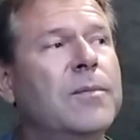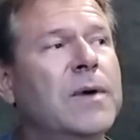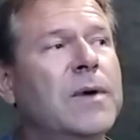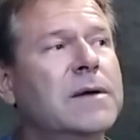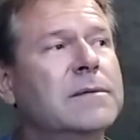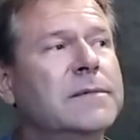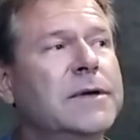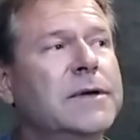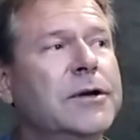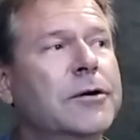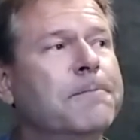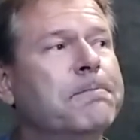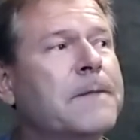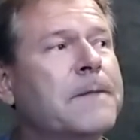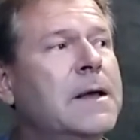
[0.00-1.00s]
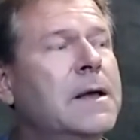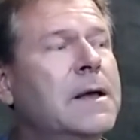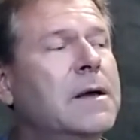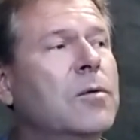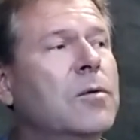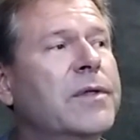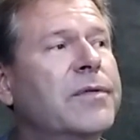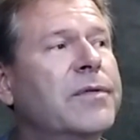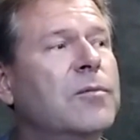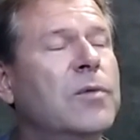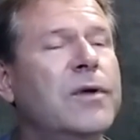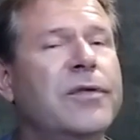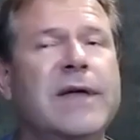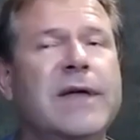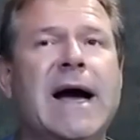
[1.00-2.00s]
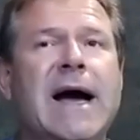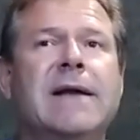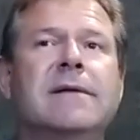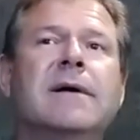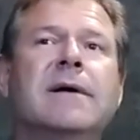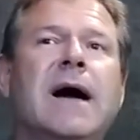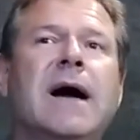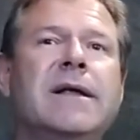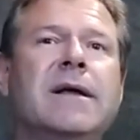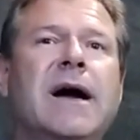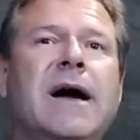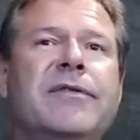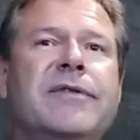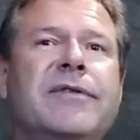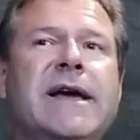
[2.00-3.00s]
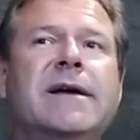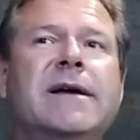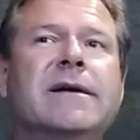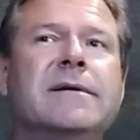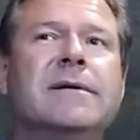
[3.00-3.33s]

But you know, with with that, I I think,